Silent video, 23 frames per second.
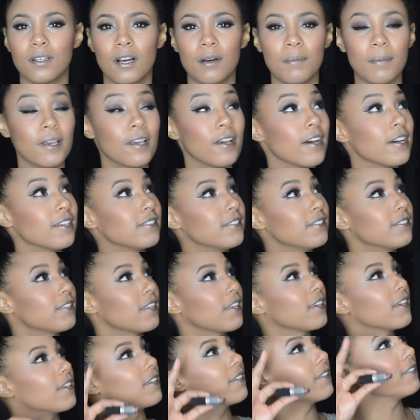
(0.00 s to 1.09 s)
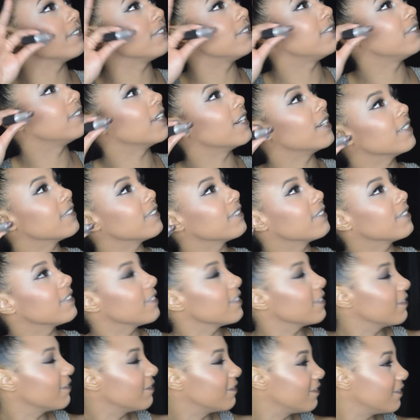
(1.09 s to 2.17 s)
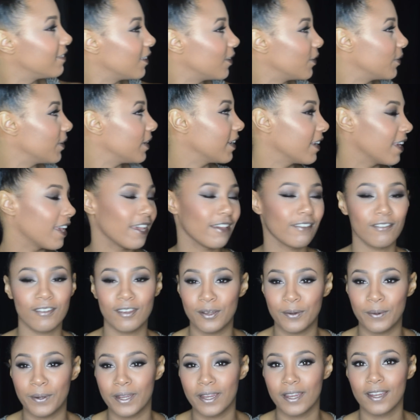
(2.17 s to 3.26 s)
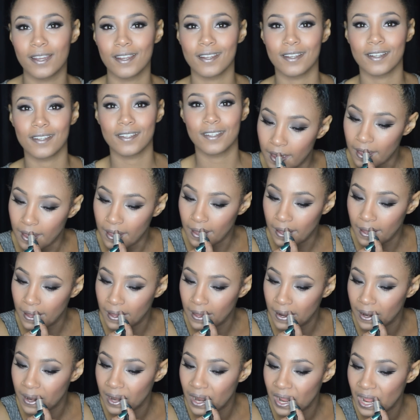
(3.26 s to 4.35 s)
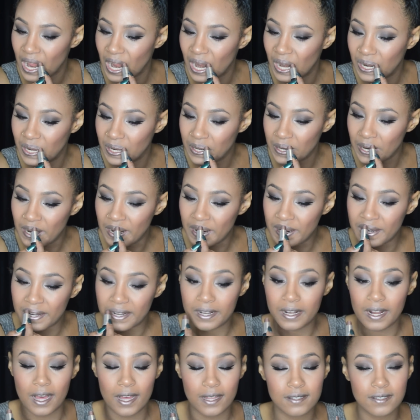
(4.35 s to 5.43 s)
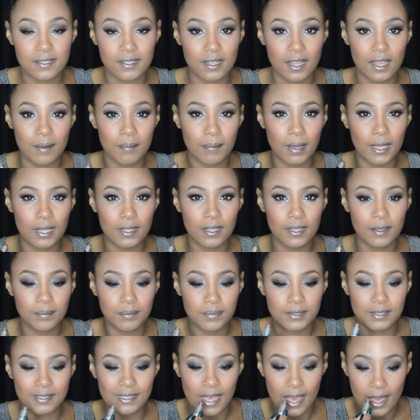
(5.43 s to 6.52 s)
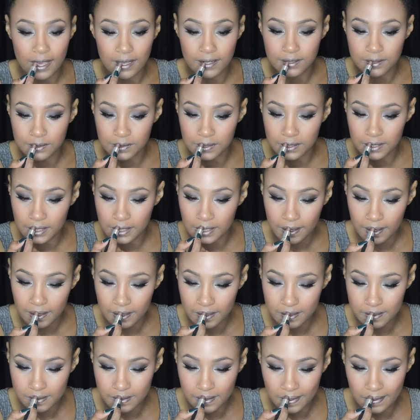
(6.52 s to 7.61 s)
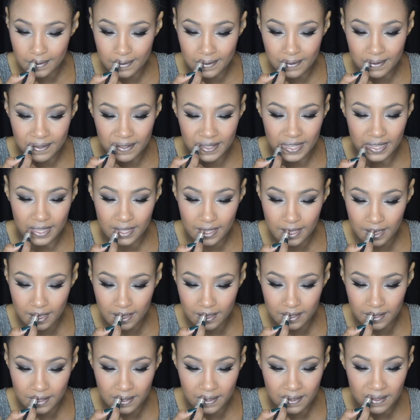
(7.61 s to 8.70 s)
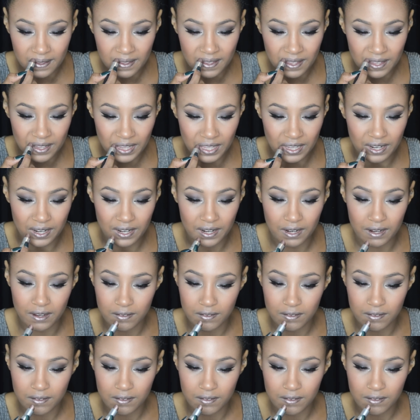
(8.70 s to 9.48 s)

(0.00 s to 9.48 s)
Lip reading: Oh my gosh, it's like dust floating everywhere. And I decided not to line my lips actually, because I just like how this color